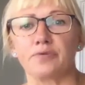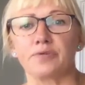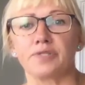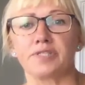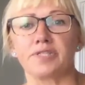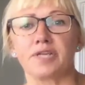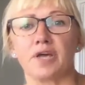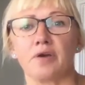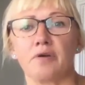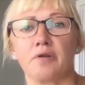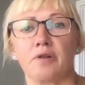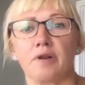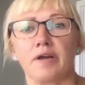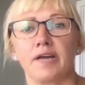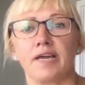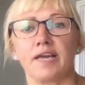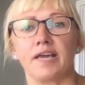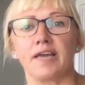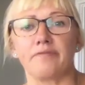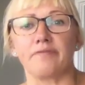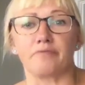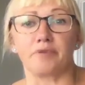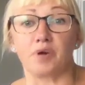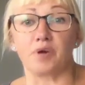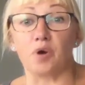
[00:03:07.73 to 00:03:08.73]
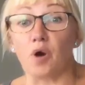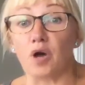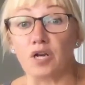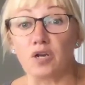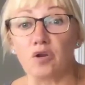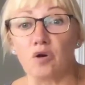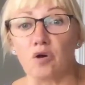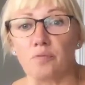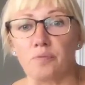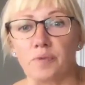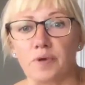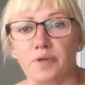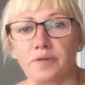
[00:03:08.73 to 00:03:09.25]
so like if we've got
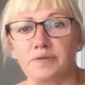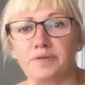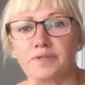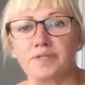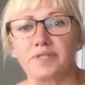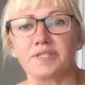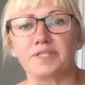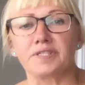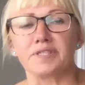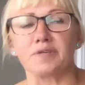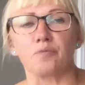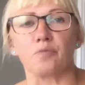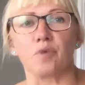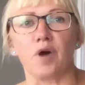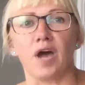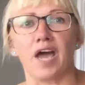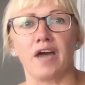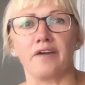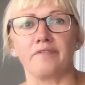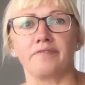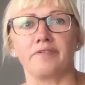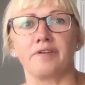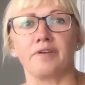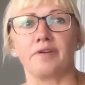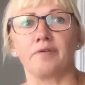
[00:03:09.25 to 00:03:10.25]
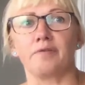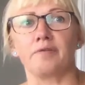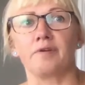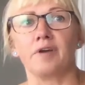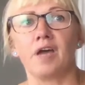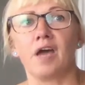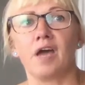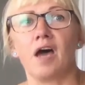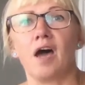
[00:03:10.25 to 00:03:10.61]
allotments and what have you,